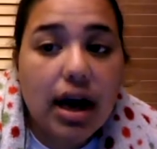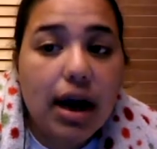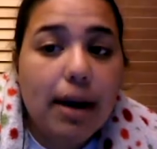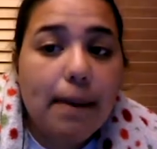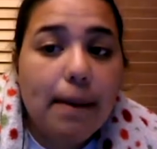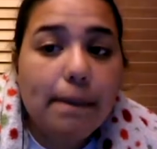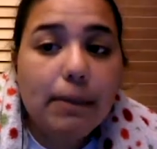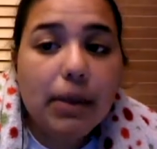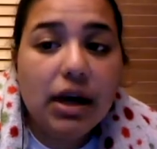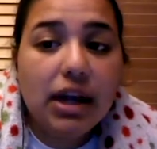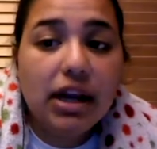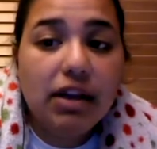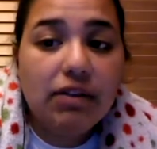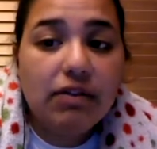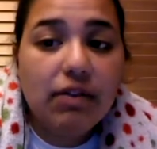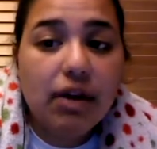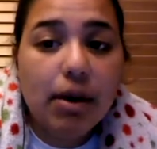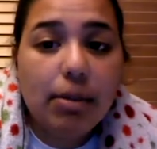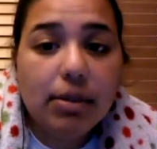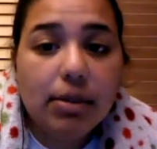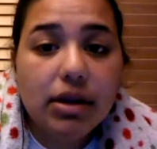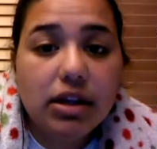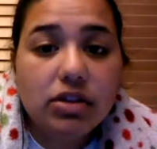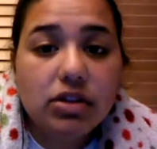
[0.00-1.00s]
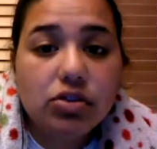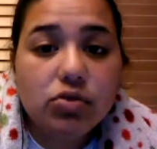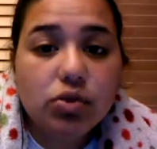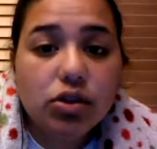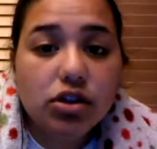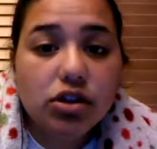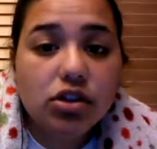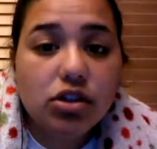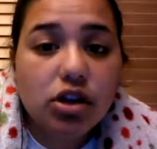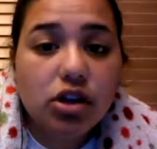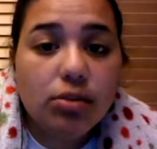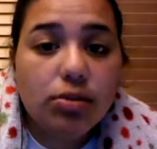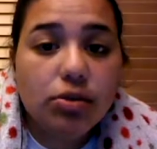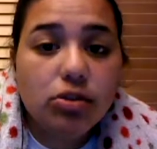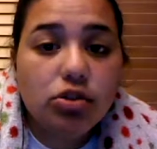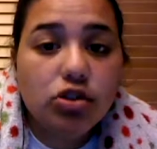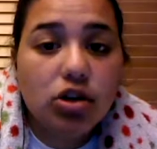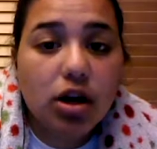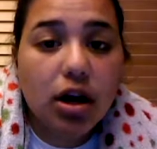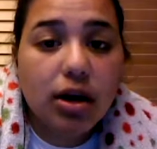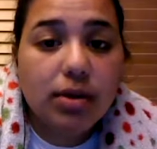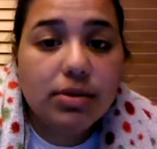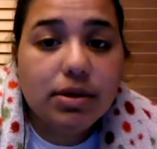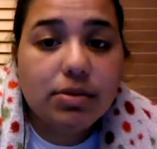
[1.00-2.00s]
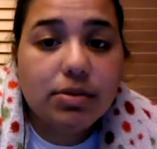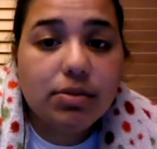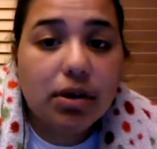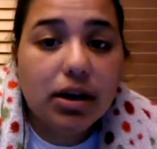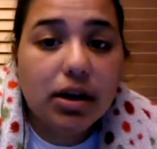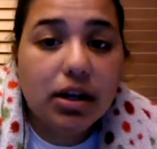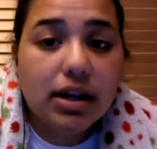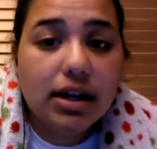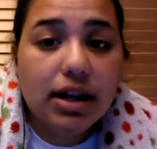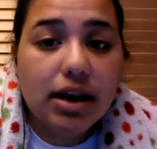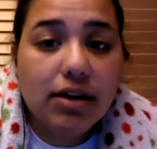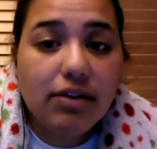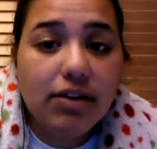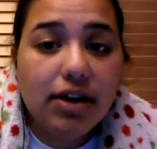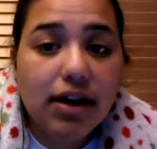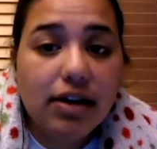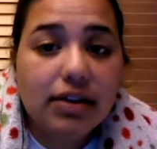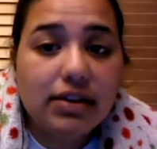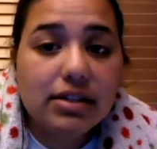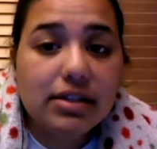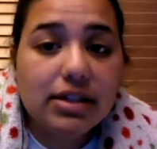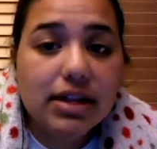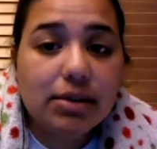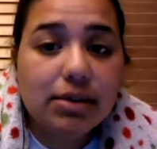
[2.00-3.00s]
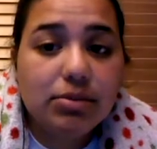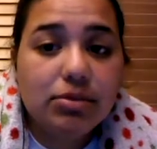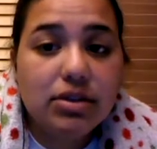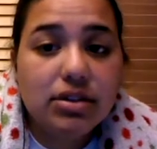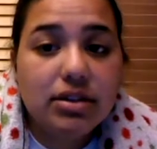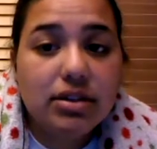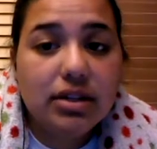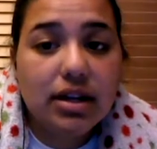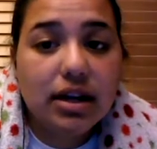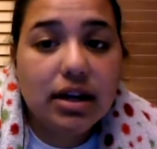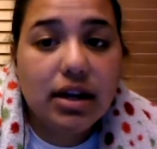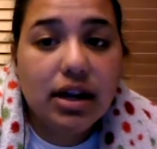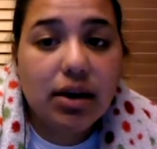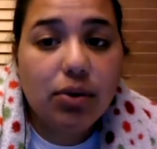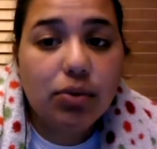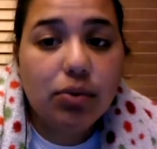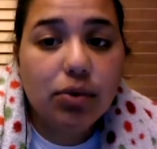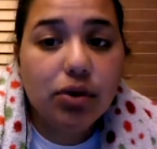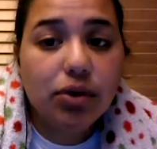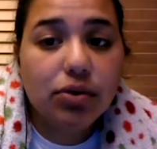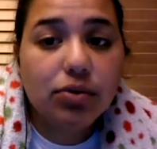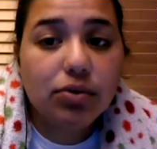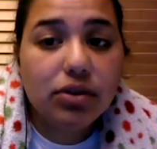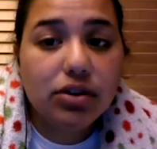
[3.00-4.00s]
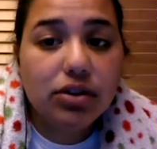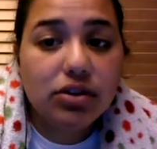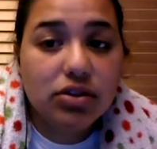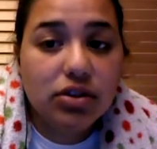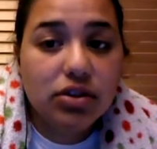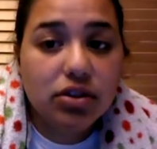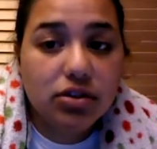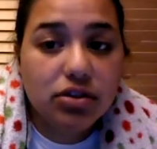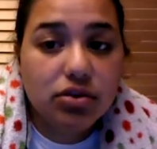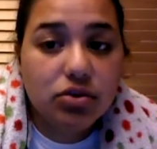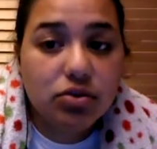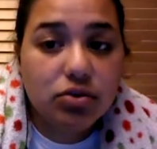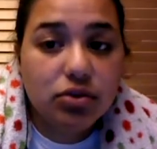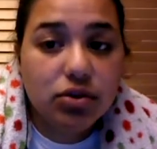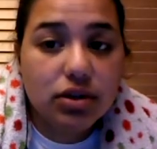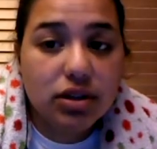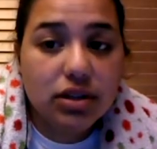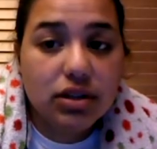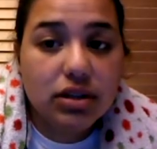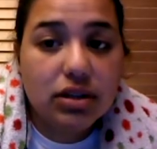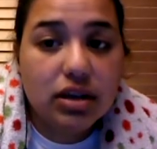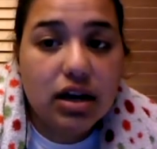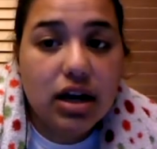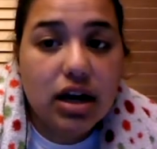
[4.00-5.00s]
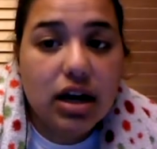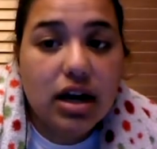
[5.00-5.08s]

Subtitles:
Many families work double jobs and probably never have the time to sit and work with the students.